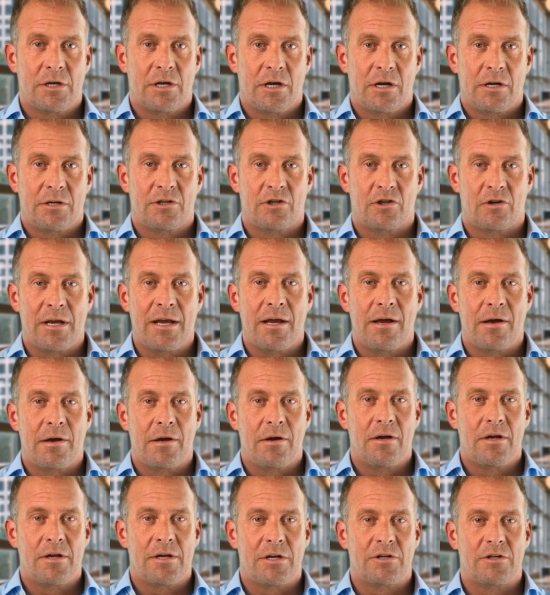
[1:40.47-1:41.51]

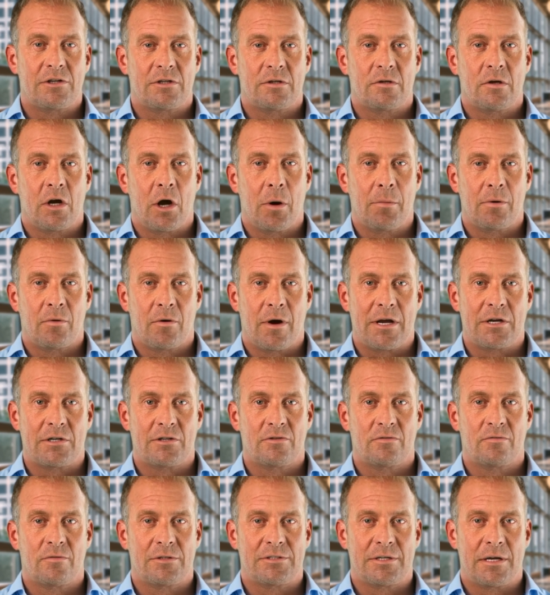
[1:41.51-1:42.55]
Strengthening digital
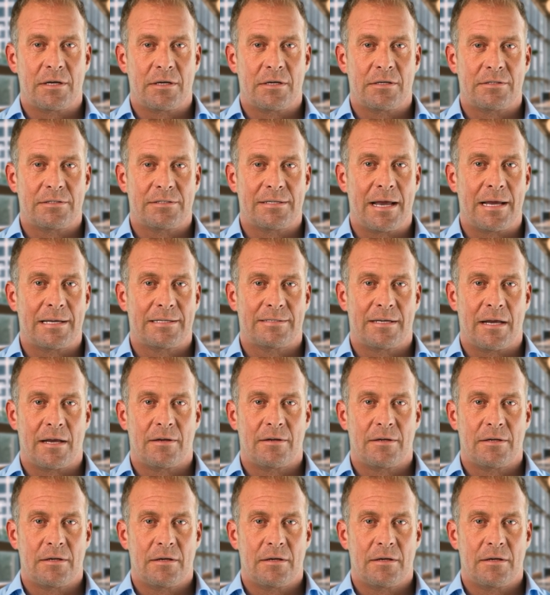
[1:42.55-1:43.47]
operational resilience testing.